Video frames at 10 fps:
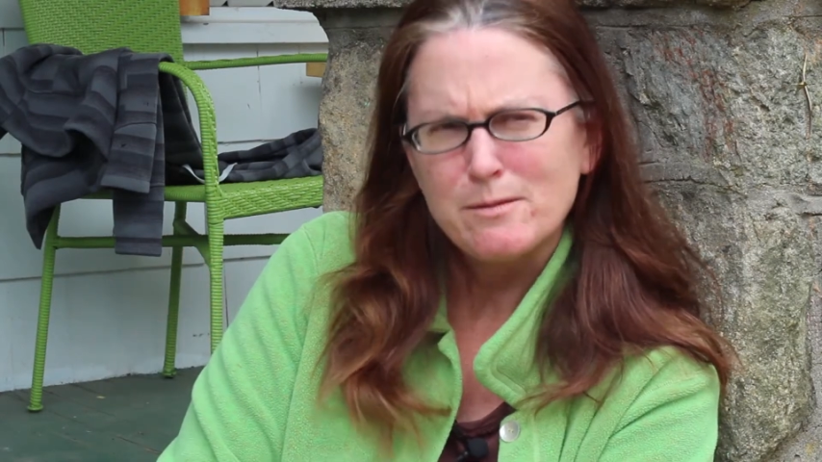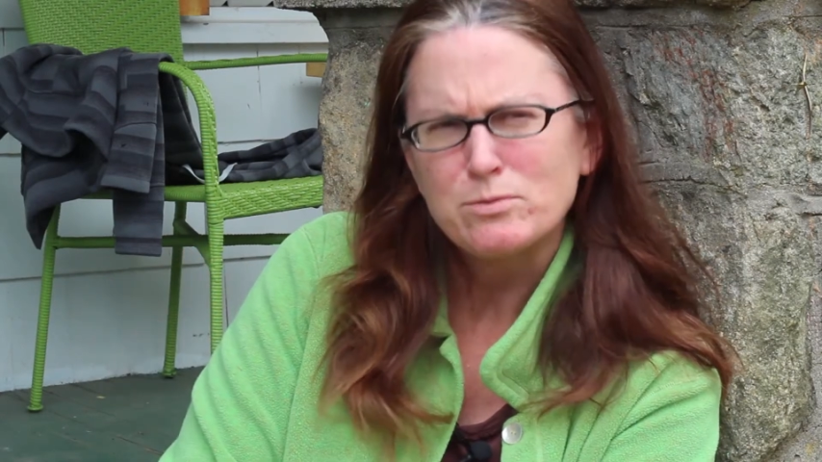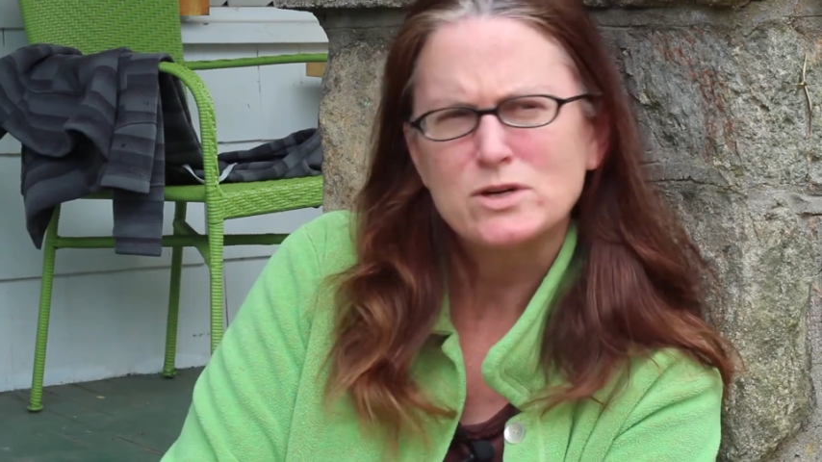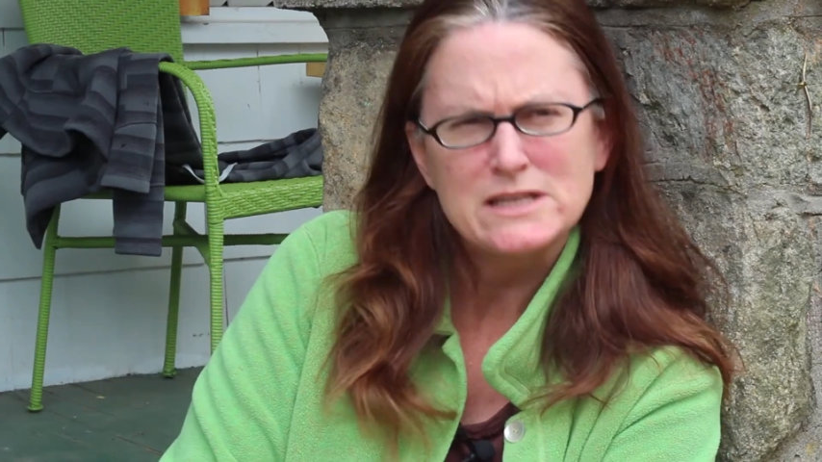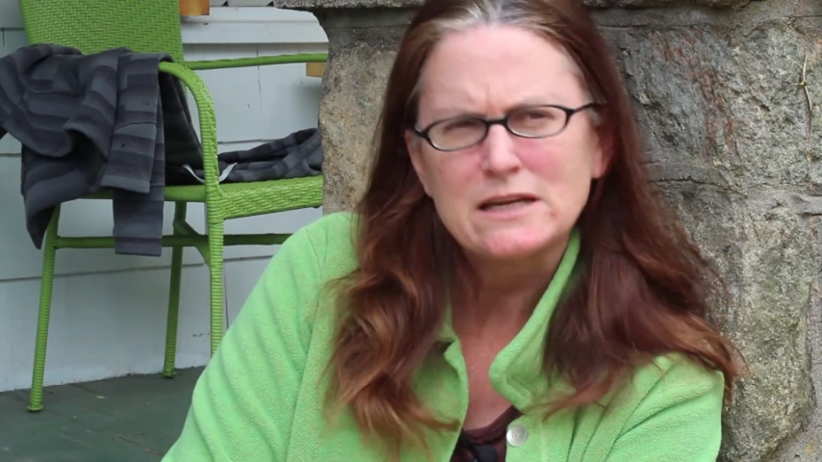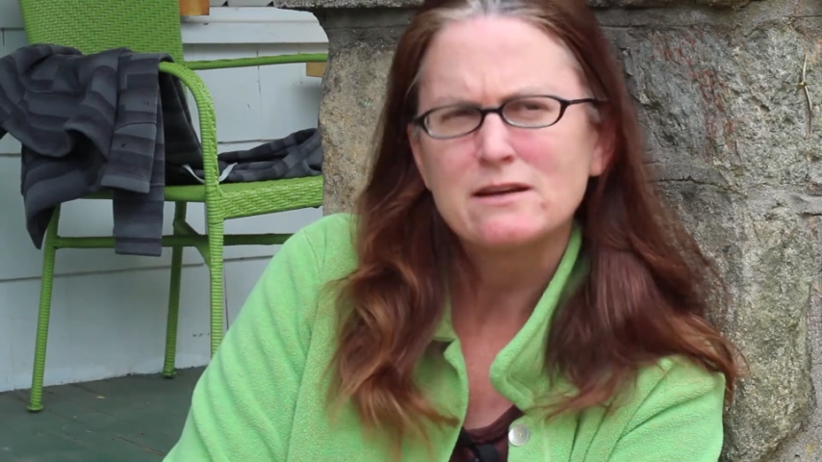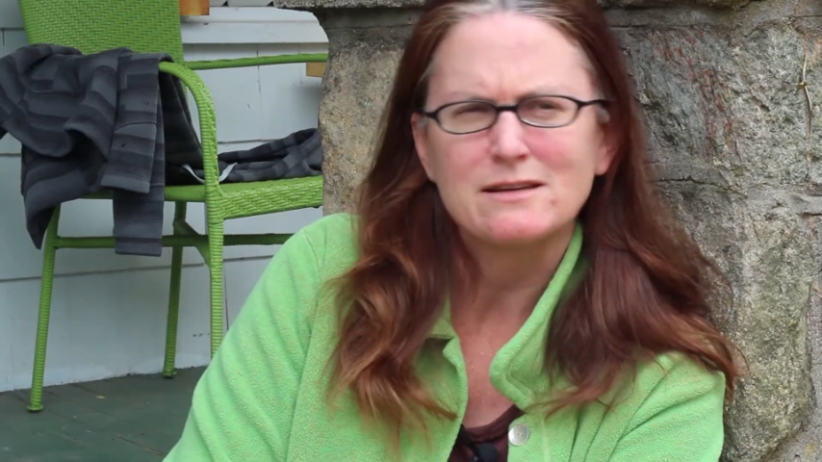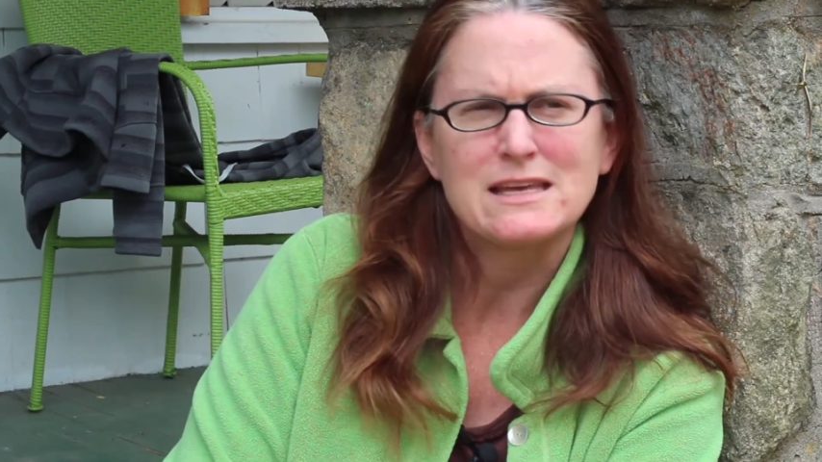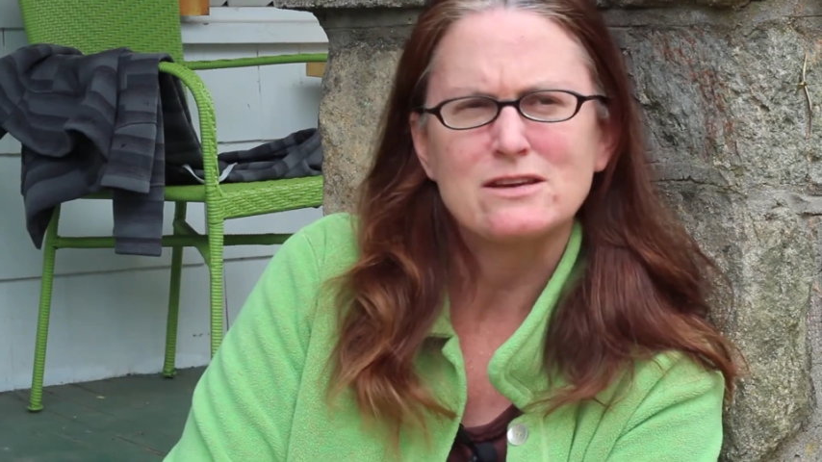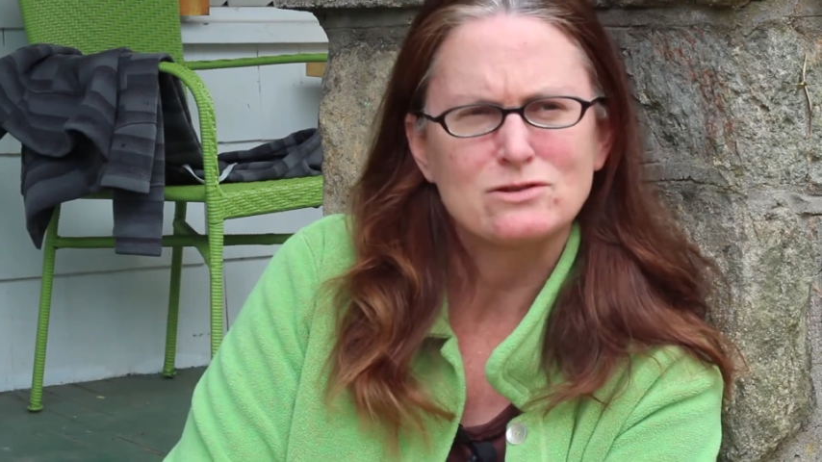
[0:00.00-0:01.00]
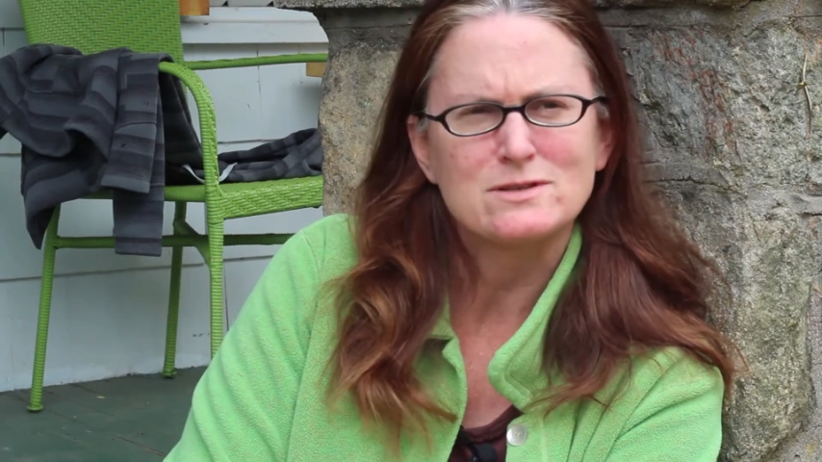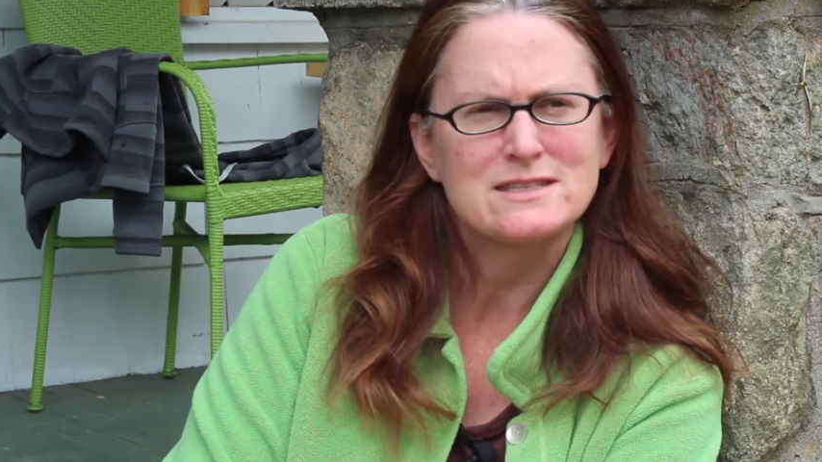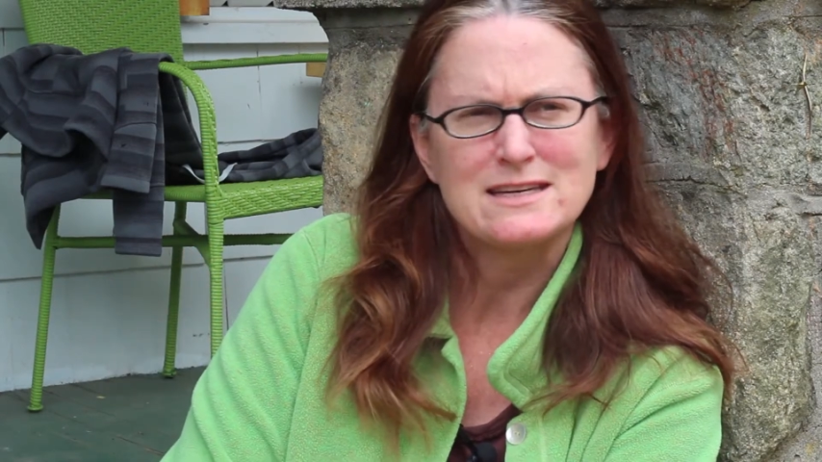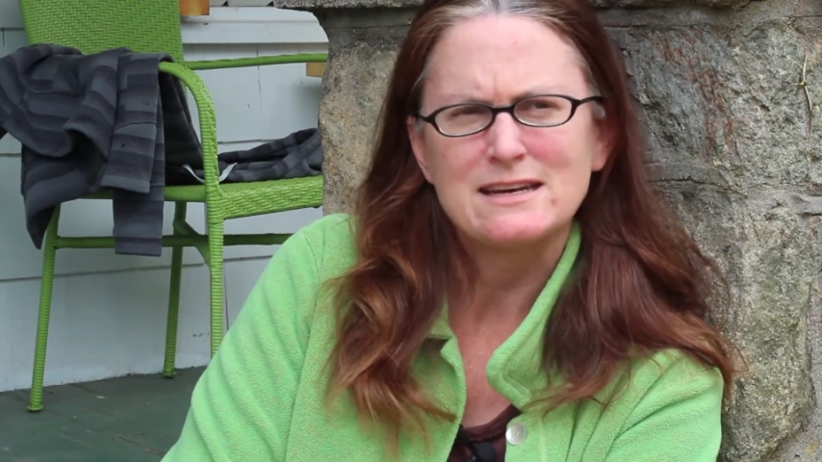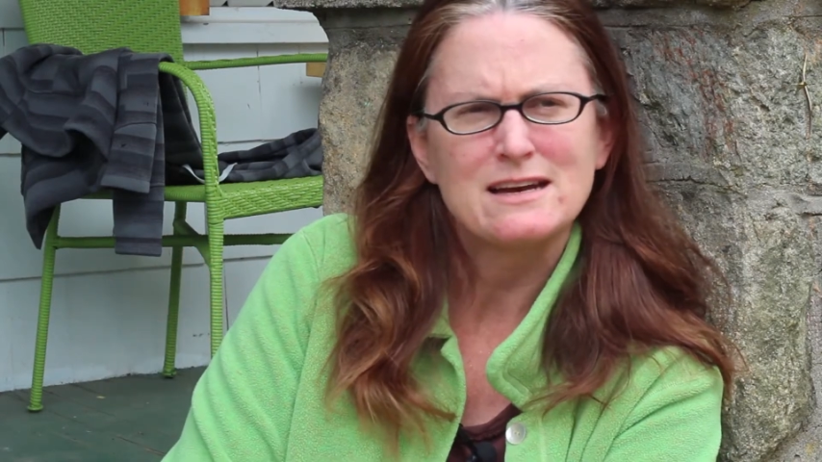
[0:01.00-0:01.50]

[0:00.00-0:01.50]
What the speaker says: I'm particularly interested